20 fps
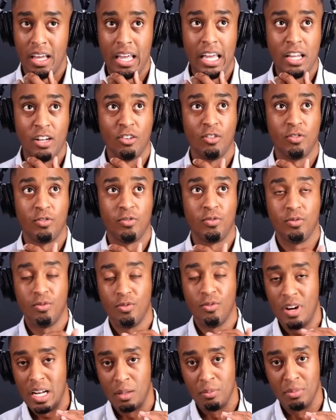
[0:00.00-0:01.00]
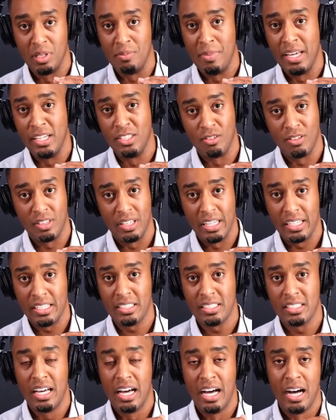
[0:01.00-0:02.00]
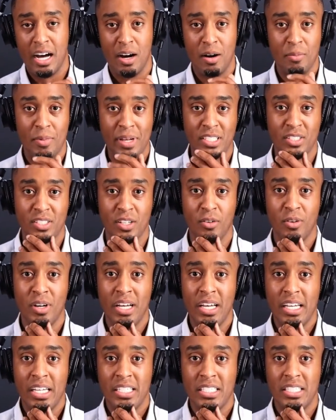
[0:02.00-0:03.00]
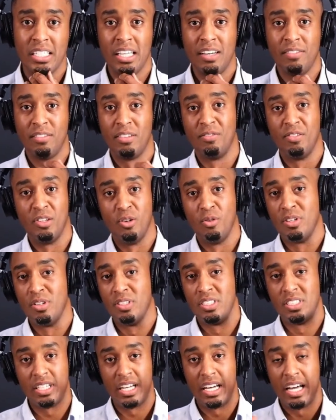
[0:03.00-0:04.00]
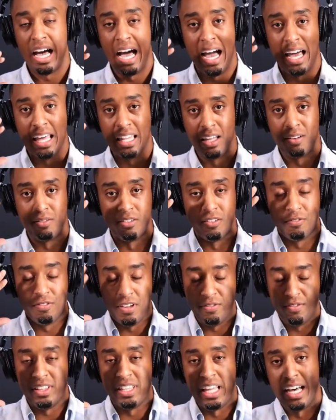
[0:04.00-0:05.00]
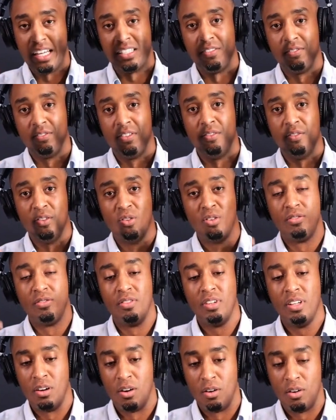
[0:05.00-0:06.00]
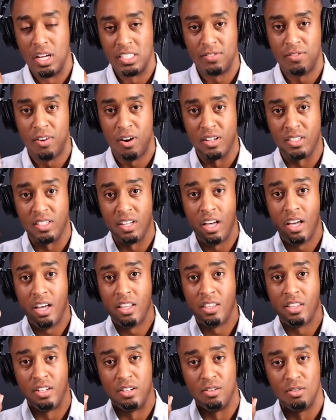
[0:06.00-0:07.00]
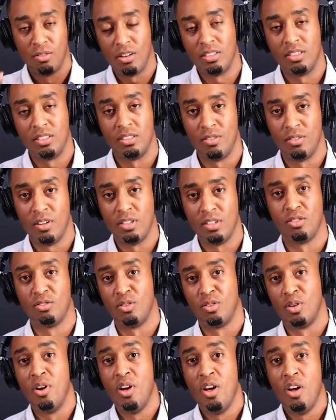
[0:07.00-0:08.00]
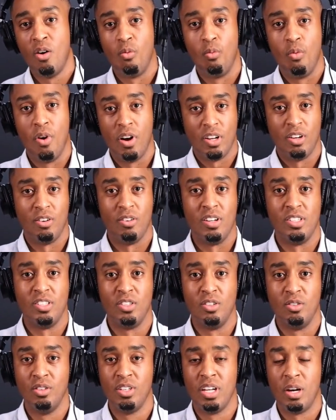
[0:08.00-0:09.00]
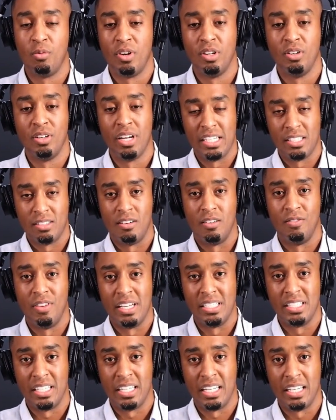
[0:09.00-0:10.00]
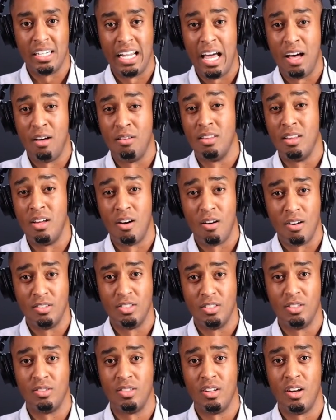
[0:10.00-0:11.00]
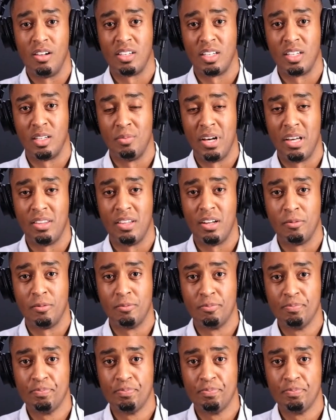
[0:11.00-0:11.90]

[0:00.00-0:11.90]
incredibly major things. And so to give the viewers just a high level 50,000 foot view of, as far as the DeRosa Group, what you're into, what you guys are investing in and how large you're talking about there.